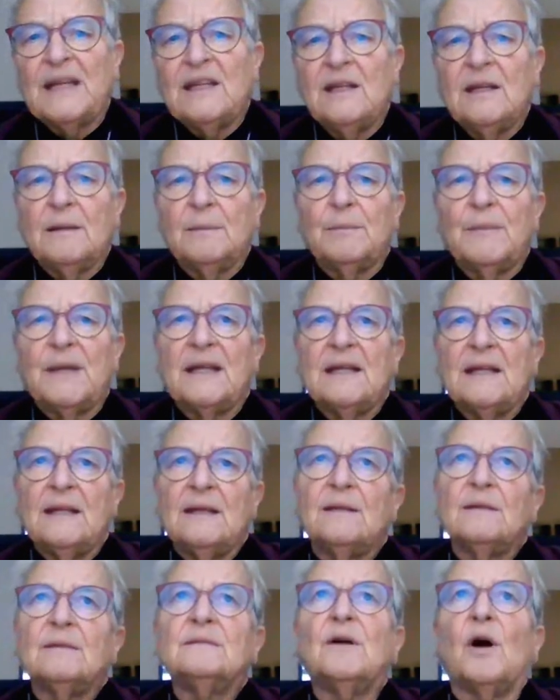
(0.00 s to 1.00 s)
are many
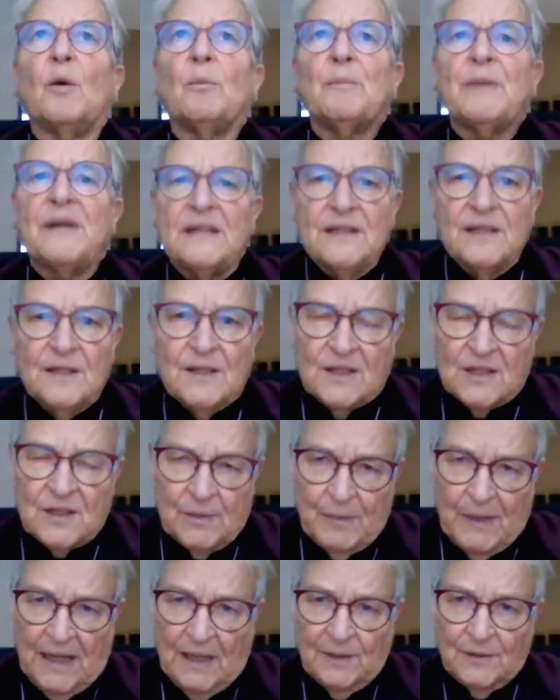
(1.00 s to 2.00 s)

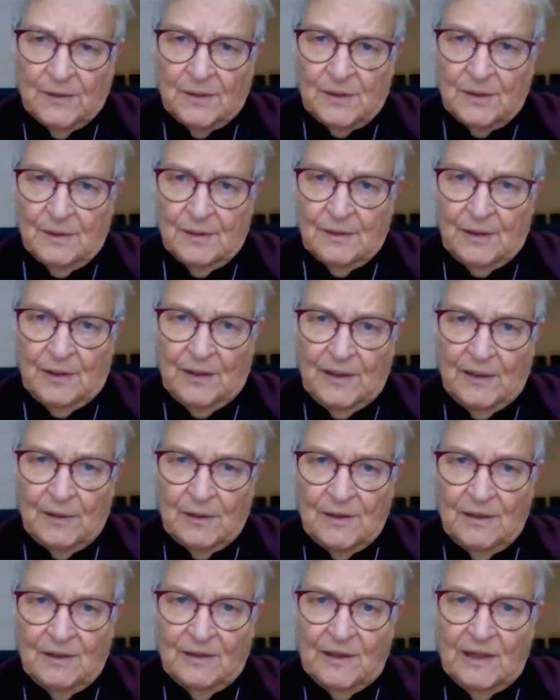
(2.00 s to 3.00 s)
opinions about
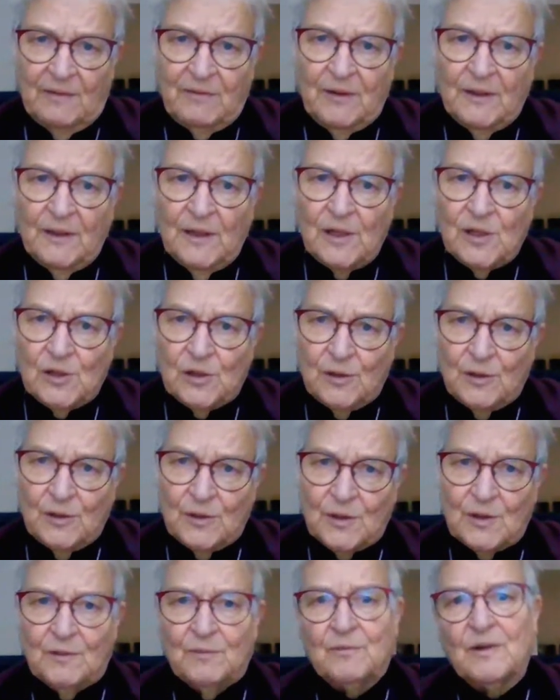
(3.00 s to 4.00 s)
the
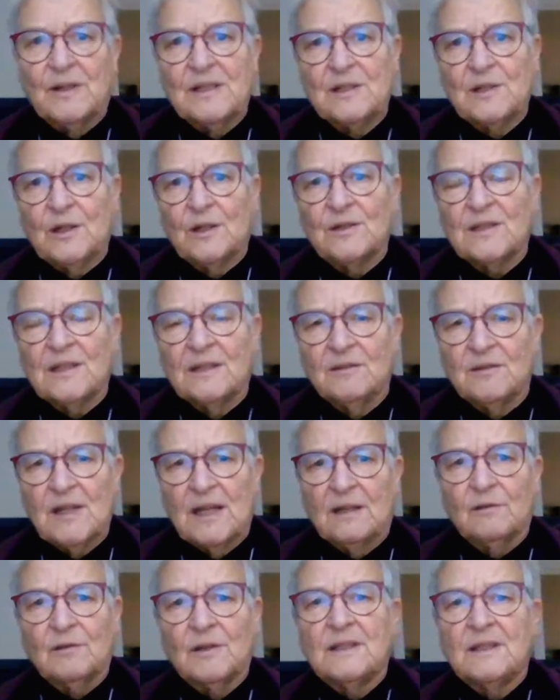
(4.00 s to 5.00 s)
definitions of research
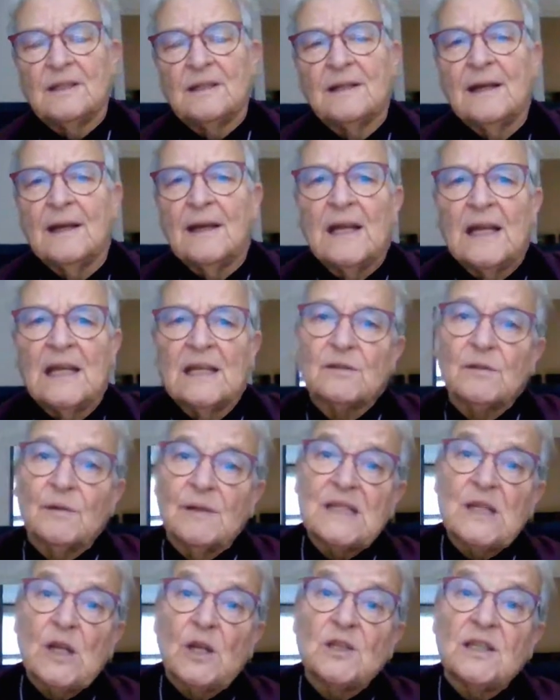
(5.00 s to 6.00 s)
integrity. Is
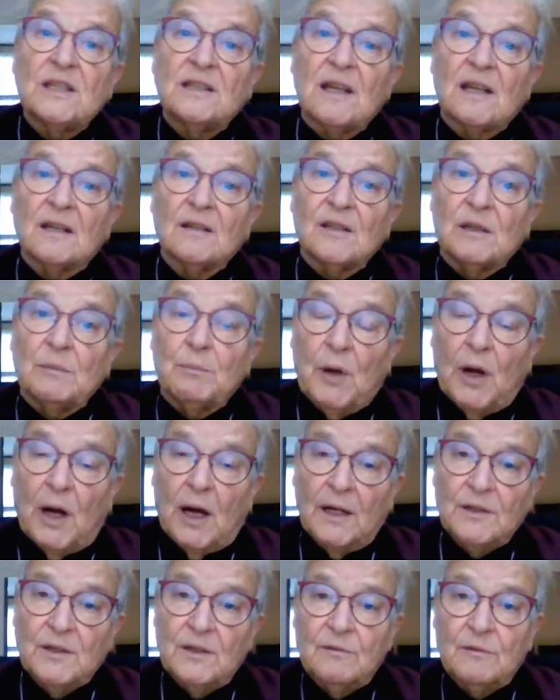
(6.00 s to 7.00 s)
research integrity
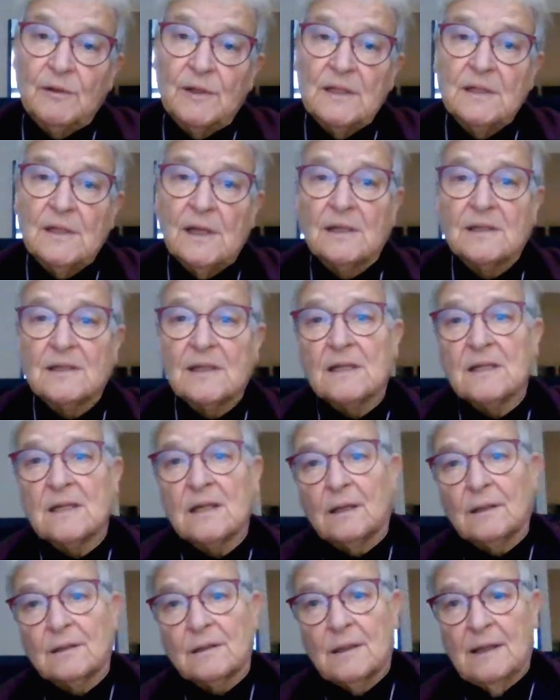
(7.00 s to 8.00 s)
part of research
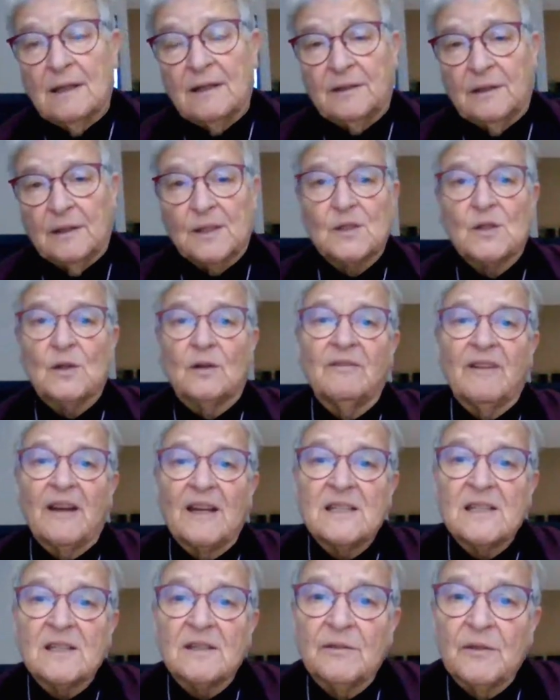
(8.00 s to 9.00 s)
ethics or
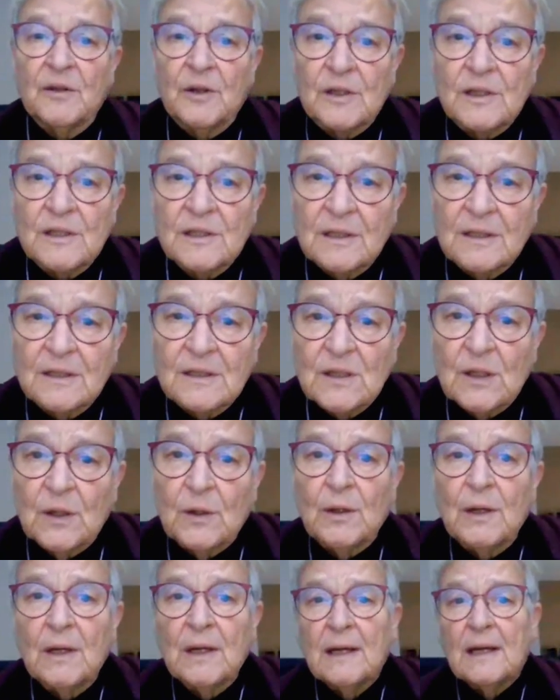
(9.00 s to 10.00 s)
vice versa?
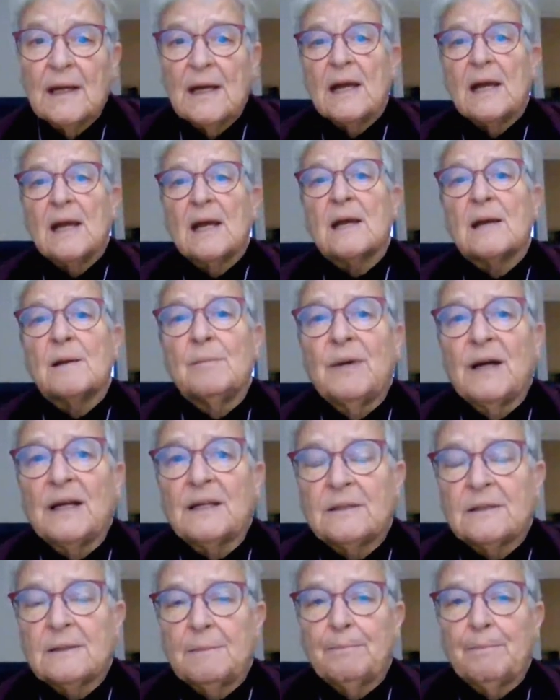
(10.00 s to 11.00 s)
So,
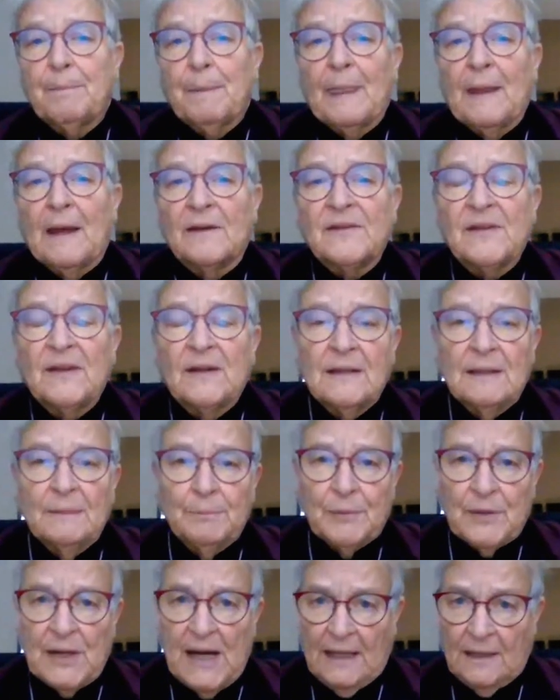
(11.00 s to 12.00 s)
but I think
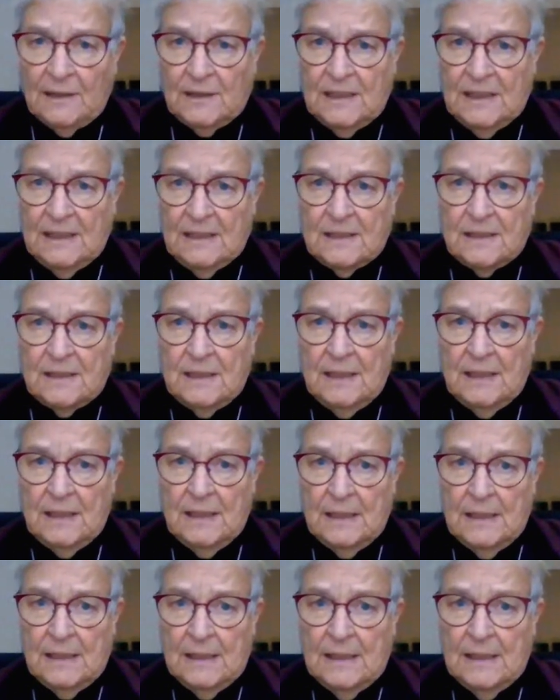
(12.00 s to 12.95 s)
in practice,